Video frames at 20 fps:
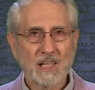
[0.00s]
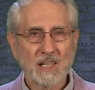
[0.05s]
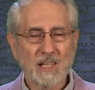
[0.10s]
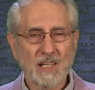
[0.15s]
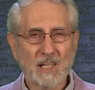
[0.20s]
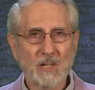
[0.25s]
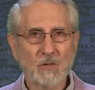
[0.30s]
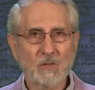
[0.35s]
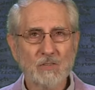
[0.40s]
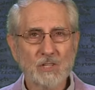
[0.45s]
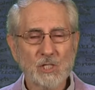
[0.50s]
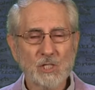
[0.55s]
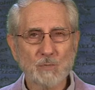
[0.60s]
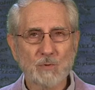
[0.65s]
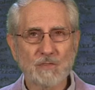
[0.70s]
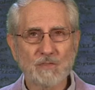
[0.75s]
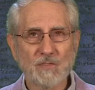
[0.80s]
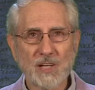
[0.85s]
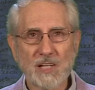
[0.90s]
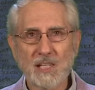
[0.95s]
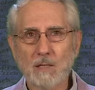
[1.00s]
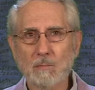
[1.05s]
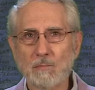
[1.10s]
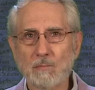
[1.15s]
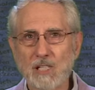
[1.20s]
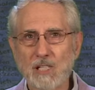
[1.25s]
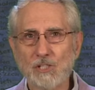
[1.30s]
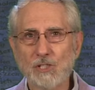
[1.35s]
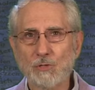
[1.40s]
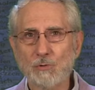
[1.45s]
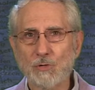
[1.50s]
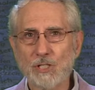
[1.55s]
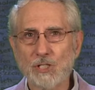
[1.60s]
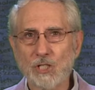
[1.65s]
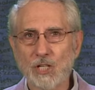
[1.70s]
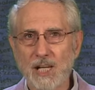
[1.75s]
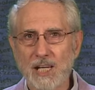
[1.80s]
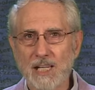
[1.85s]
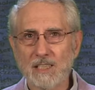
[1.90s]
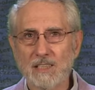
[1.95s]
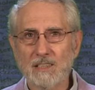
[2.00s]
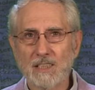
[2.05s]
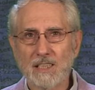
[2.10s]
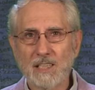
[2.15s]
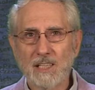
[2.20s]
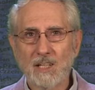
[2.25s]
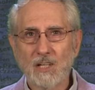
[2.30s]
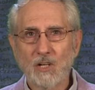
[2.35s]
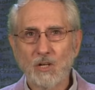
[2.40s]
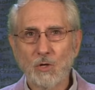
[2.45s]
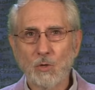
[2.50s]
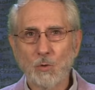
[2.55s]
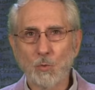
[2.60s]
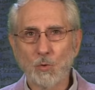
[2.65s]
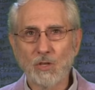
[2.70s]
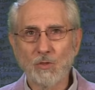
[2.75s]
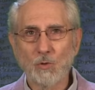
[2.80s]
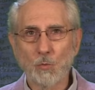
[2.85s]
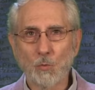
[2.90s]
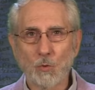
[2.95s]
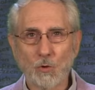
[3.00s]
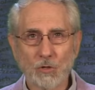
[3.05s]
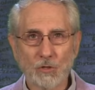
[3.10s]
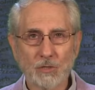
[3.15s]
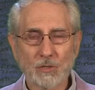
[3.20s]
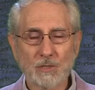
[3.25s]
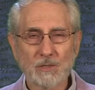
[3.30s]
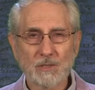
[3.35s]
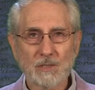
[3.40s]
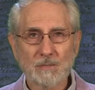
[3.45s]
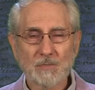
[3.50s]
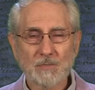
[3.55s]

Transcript: here on this prophetic ministry channel with the world.